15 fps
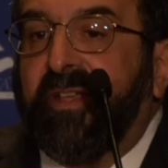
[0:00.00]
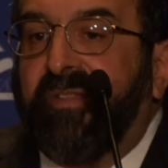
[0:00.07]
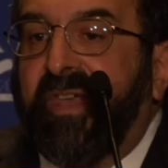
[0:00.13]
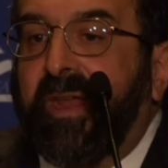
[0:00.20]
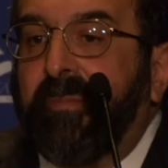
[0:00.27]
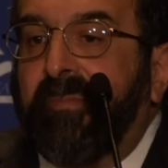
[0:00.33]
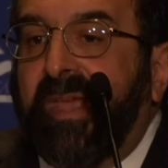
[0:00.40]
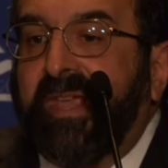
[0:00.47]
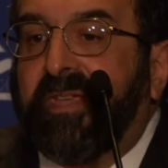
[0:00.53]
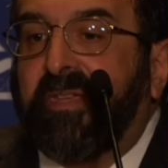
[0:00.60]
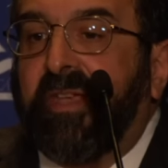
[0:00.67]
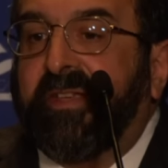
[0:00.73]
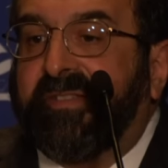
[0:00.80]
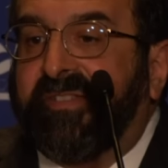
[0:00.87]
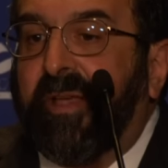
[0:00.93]
that
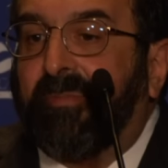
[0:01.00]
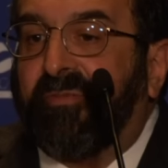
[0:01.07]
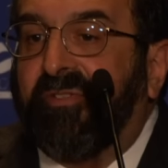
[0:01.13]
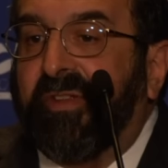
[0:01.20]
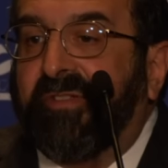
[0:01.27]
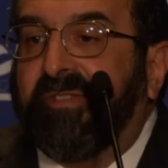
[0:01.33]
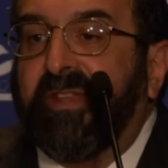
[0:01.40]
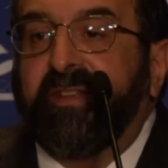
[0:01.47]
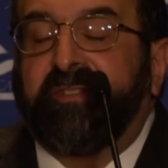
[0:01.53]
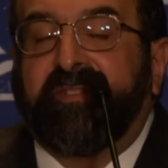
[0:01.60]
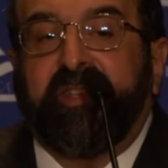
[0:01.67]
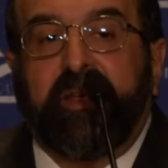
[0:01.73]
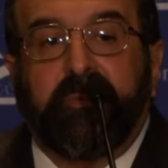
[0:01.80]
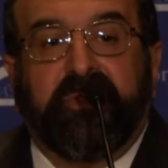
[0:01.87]
make exceptions and say,